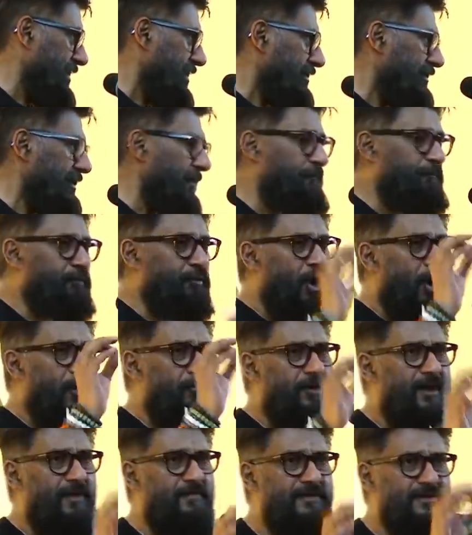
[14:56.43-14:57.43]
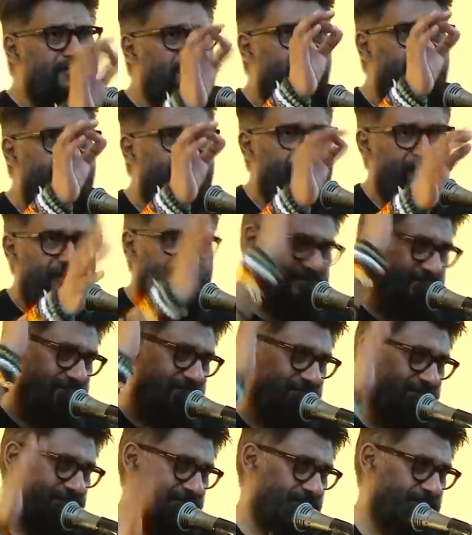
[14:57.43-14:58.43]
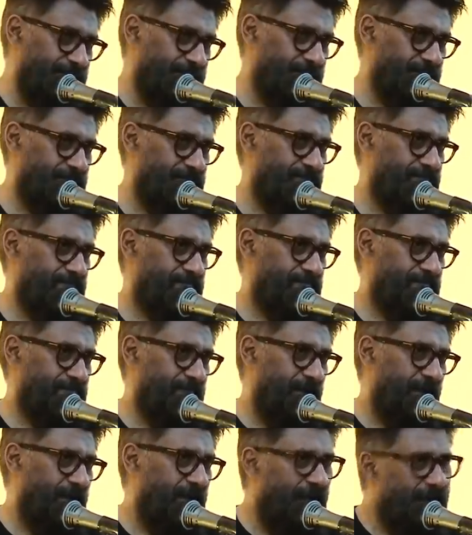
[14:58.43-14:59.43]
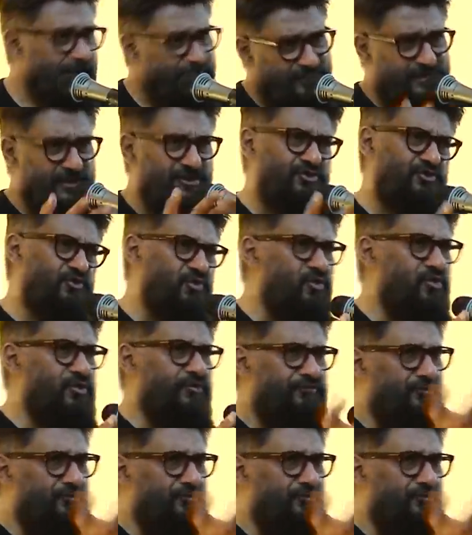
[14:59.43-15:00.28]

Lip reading: The problem is of trust. And which is true, if you